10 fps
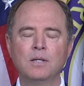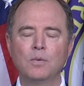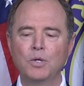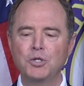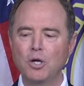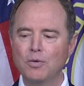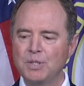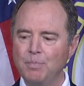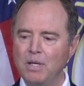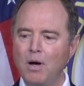which goes
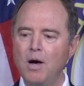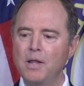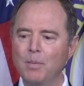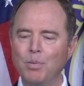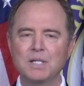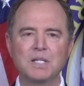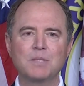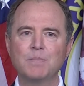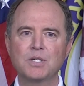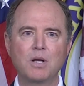beyond the
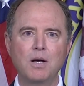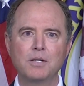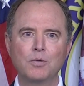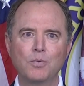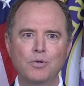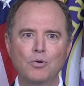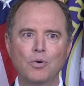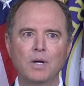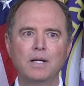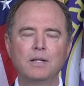president's misconduct with
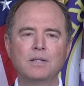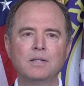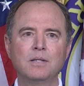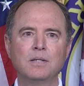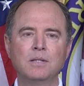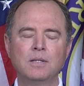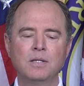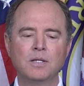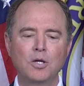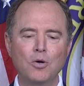Ukraine,
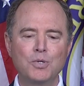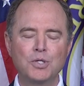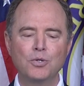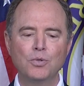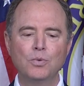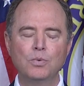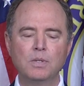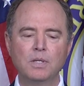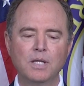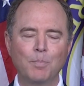goes to
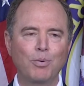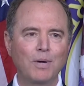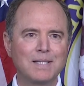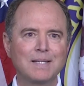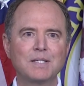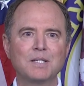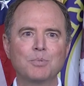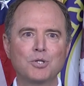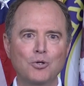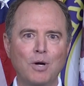the president's
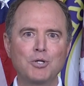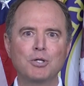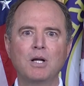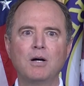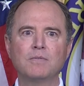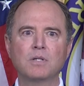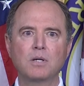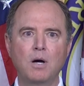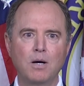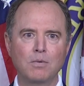obstruction of the
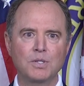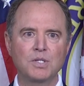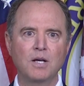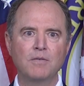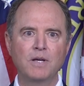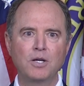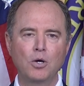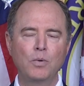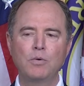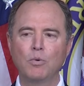Congress, of a
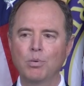co-equal